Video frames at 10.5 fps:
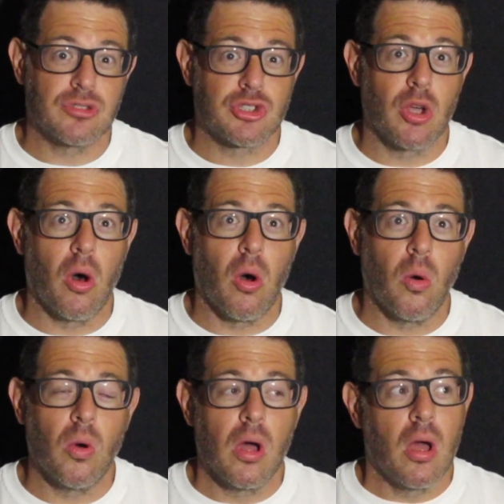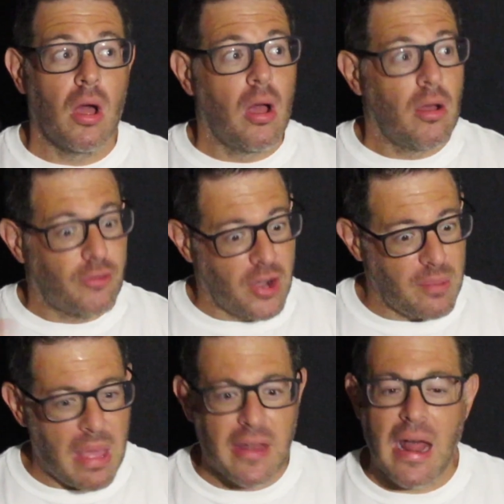So for
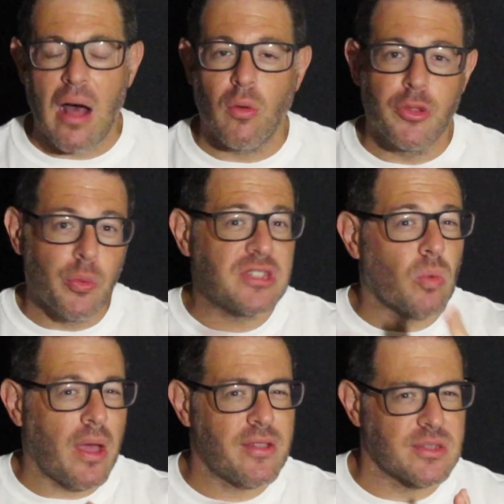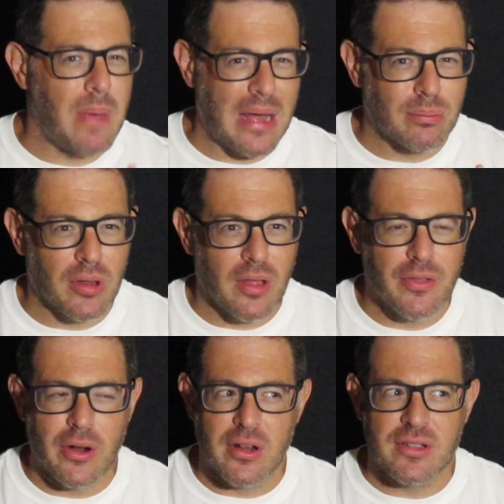him, and now the reason why there's bad blood
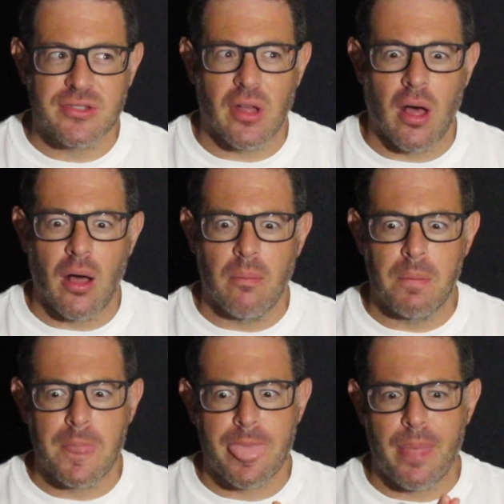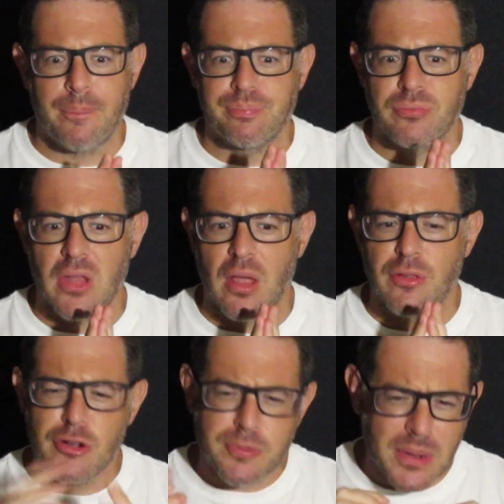there is
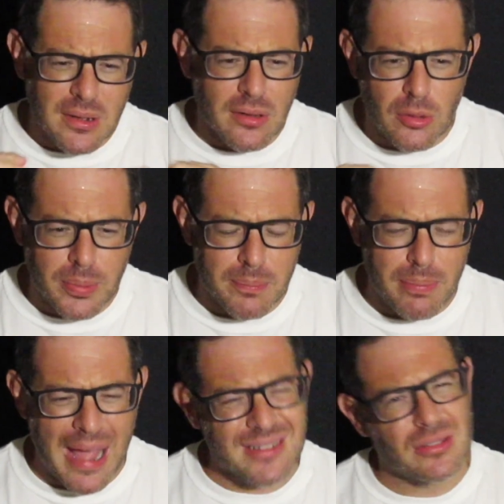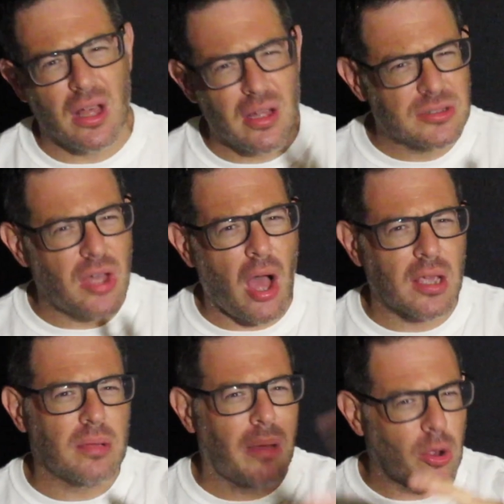there's been a little bit back
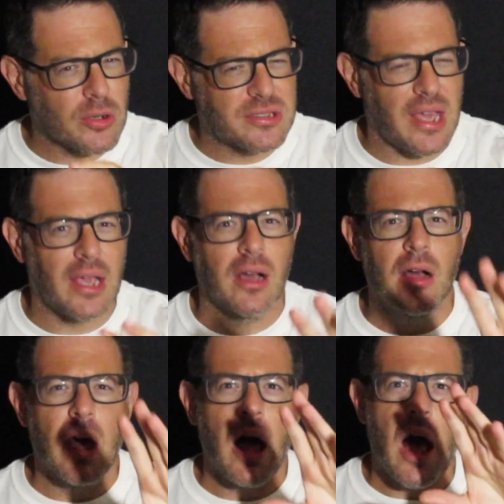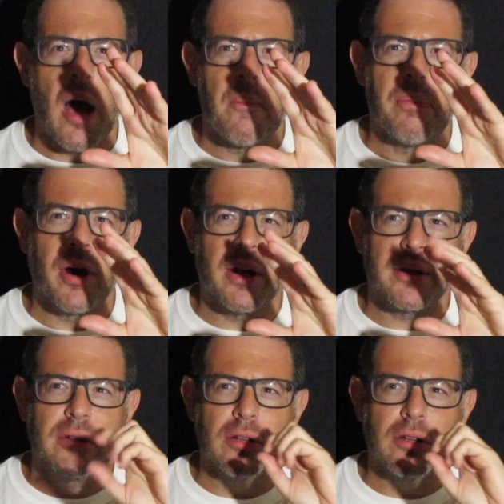talking by Ortega, but